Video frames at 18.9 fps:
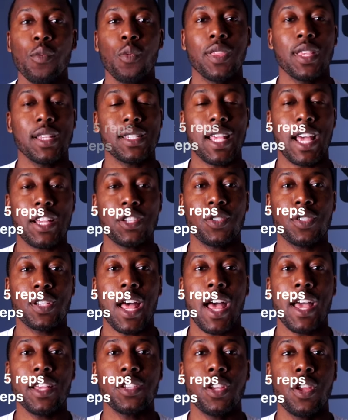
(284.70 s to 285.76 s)
with this
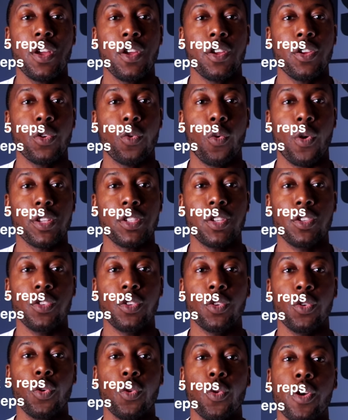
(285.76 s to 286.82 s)
exercise, you're going to
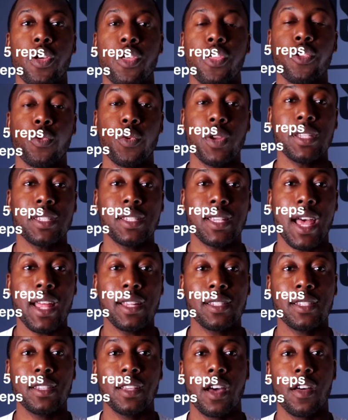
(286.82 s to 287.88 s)
do three
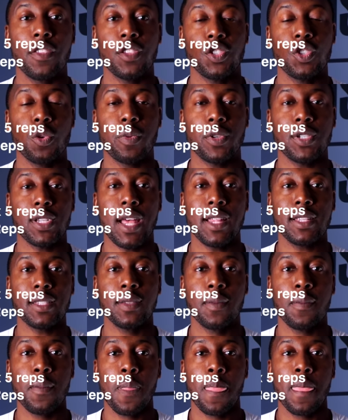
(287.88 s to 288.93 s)
sets of the supersets,
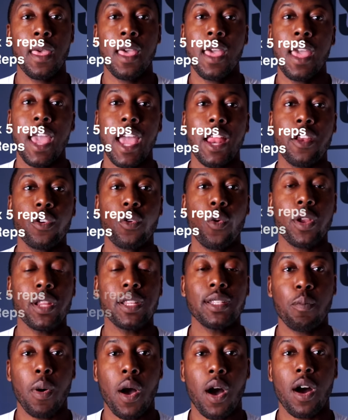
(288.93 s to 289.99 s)
and you're going
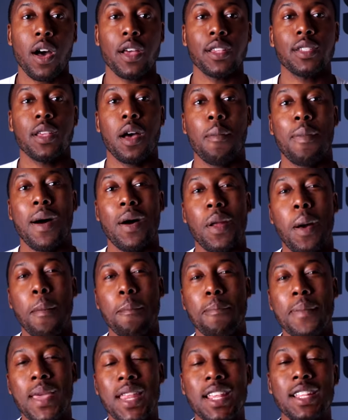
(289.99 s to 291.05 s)
to pause about a
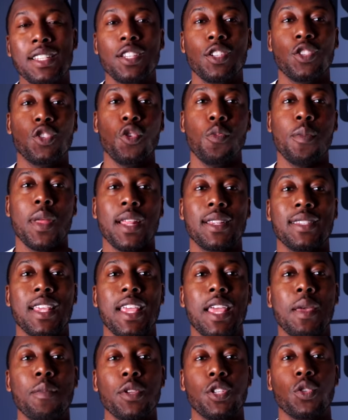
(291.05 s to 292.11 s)
minute to two minutes
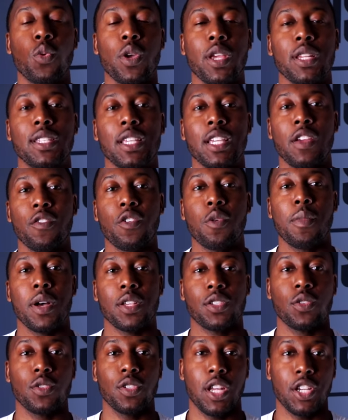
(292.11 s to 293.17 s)
in between to give your
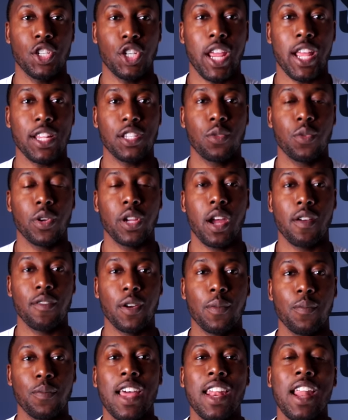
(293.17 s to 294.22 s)
muscles a chance to recover.
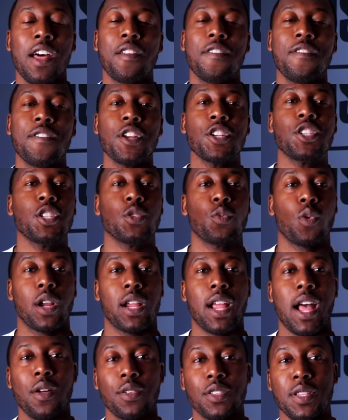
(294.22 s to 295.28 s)
And now to finish this
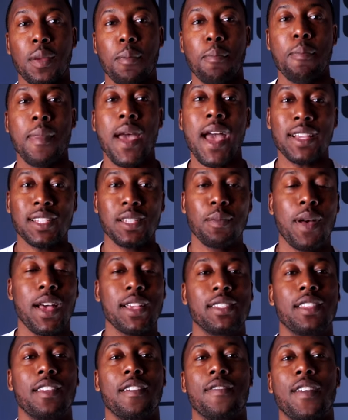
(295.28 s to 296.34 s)
workout, to
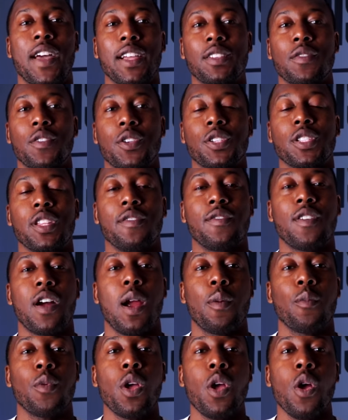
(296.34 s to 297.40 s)
maximize the effect of your stiff
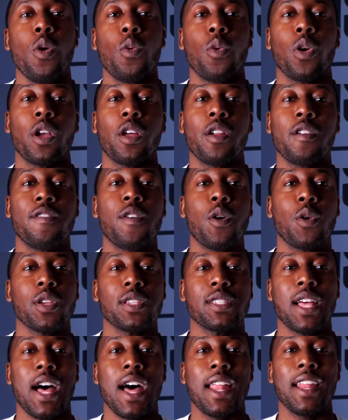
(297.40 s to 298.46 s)
arm, we're gonna
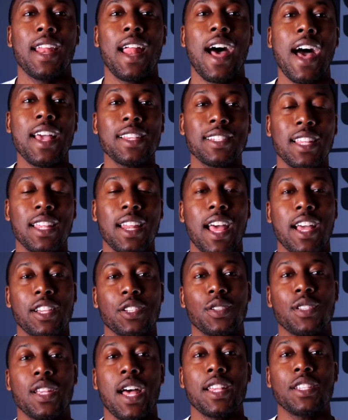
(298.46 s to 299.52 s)
focus on isolated
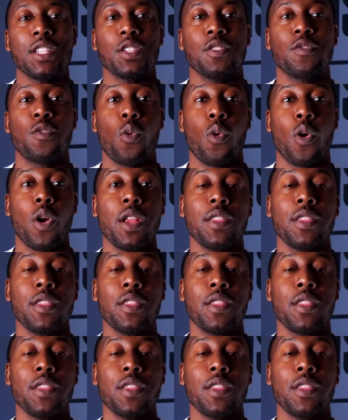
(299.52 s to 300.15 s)
exercises for